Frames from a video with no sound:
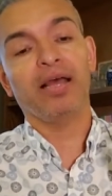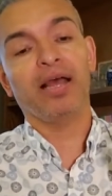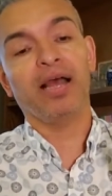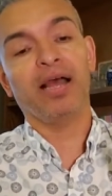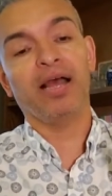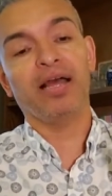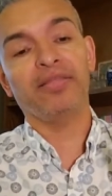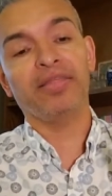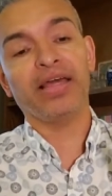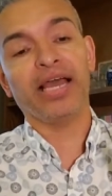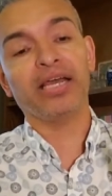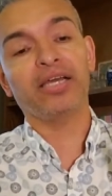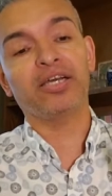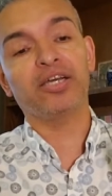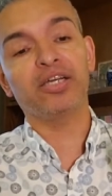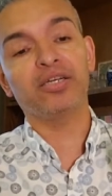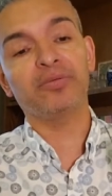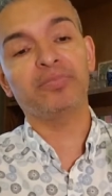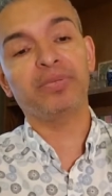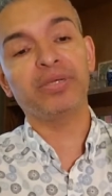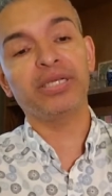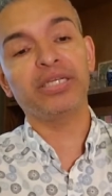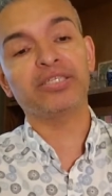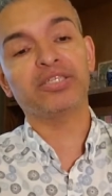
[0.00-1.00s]
Uh, that
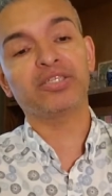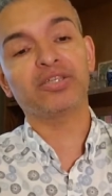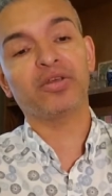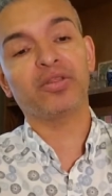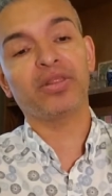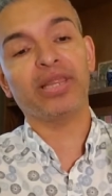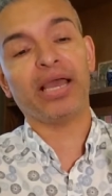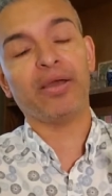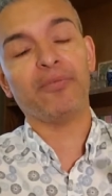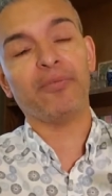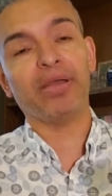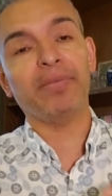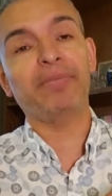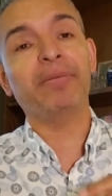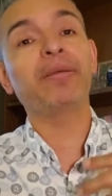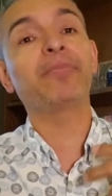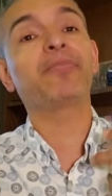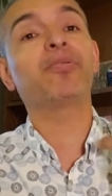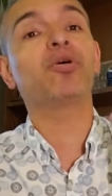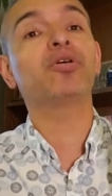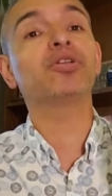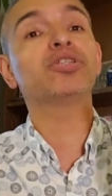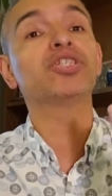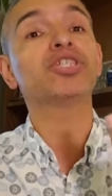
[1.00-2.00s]
could be so that way
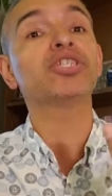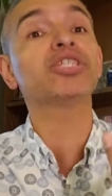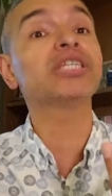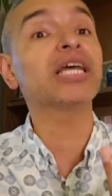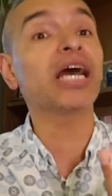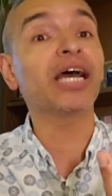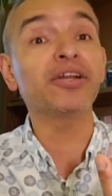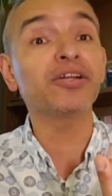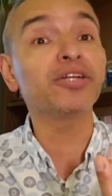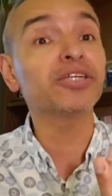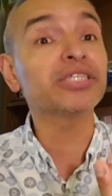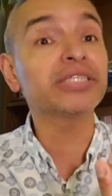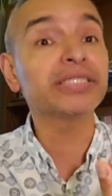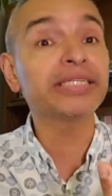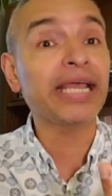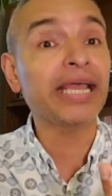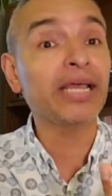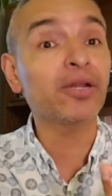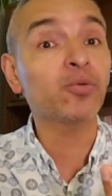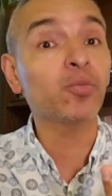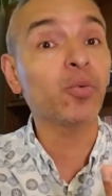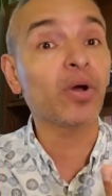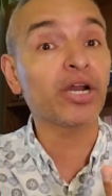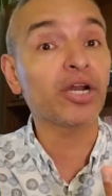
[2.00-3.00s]
people just
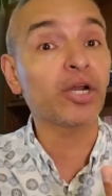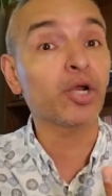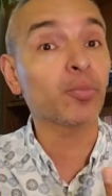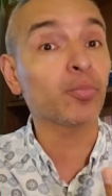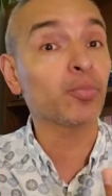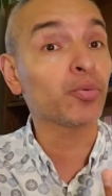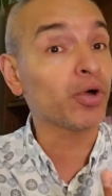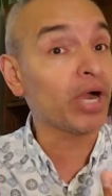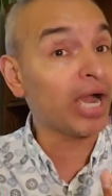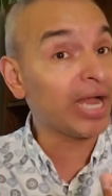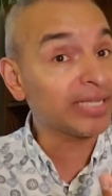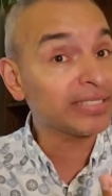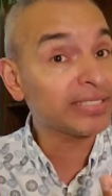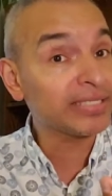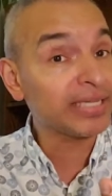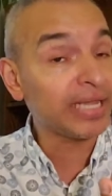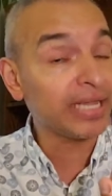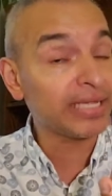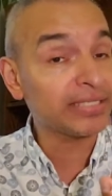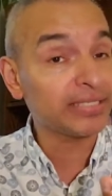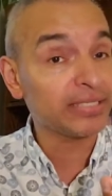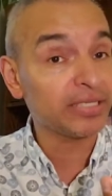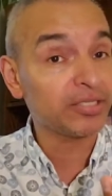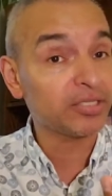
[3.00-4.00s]
understand what her
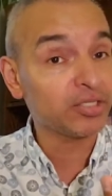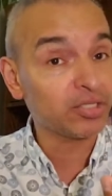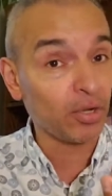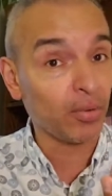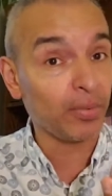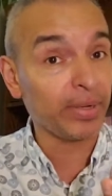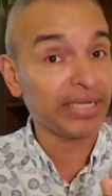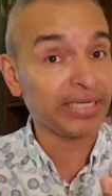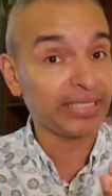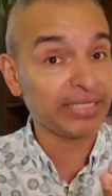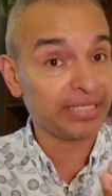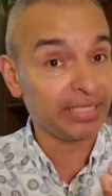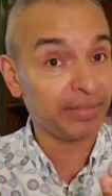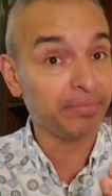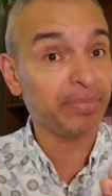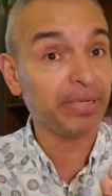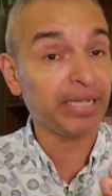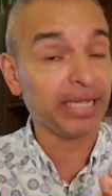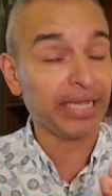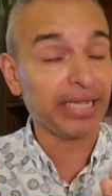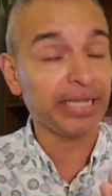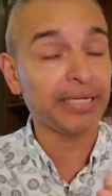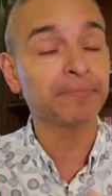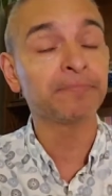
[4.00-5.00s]
process is going to
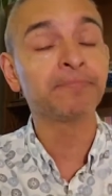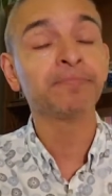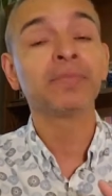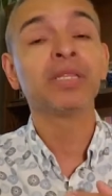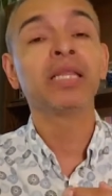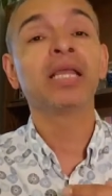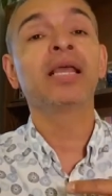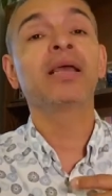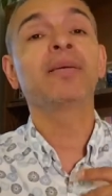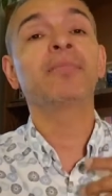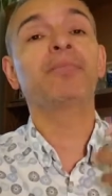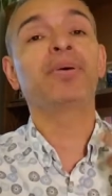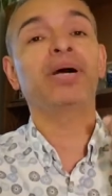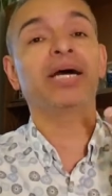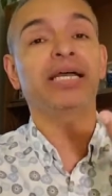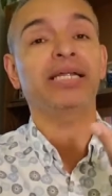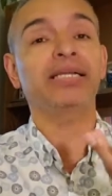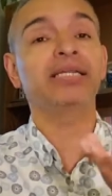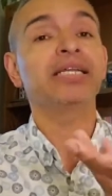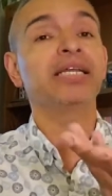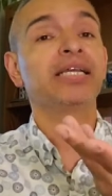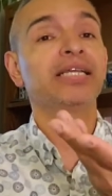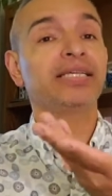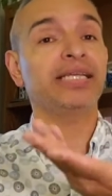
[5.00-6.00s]
be.
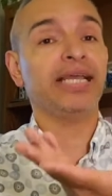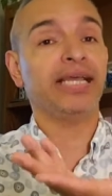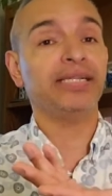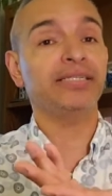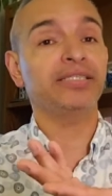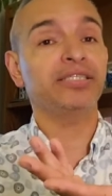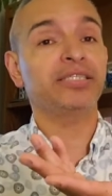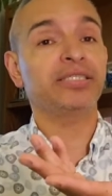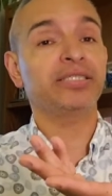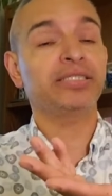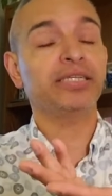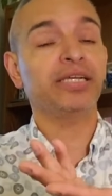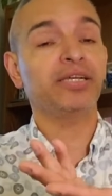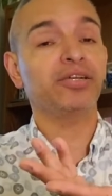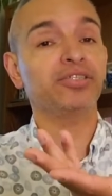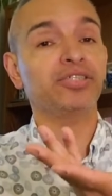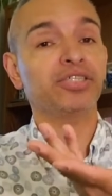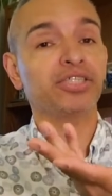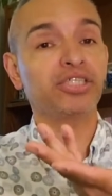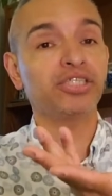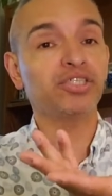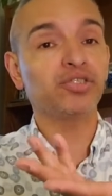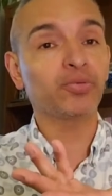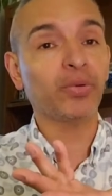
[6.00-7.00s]
But yet and still,
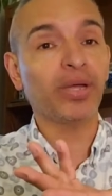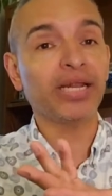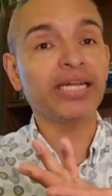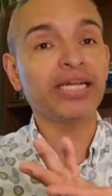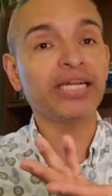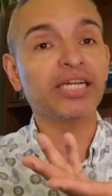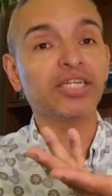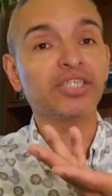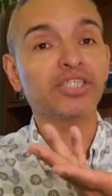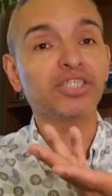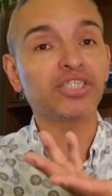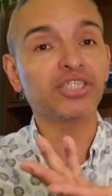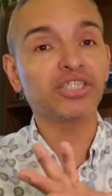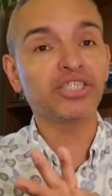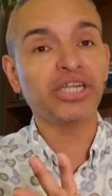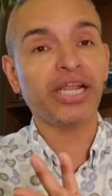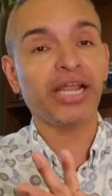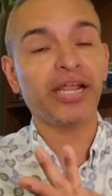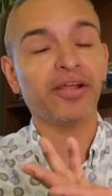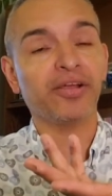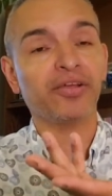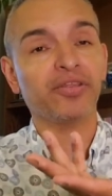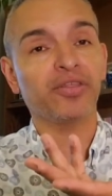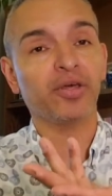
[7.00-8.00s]
she's ready to
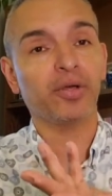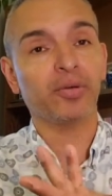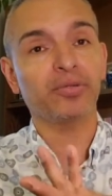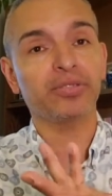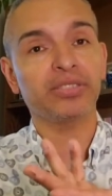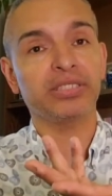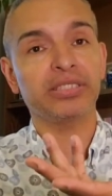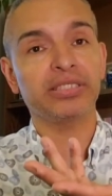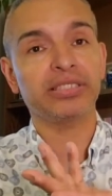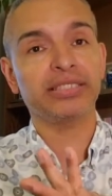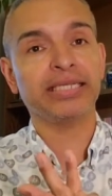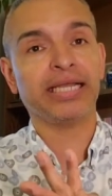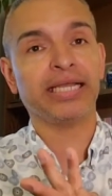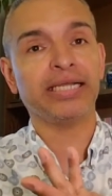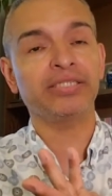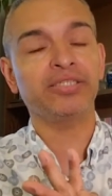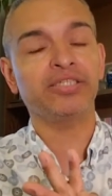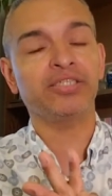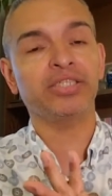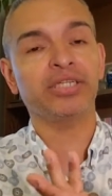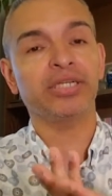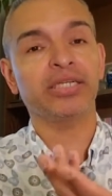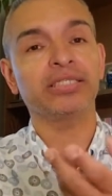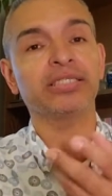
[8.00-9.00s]
share those
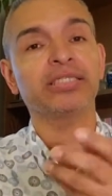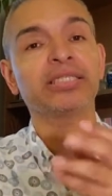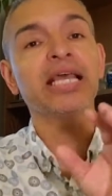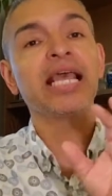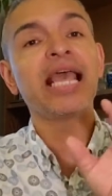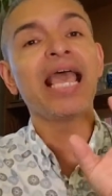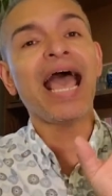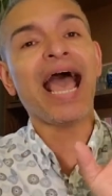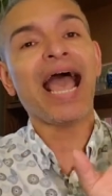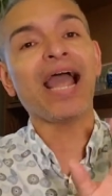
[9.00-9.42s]
intentions.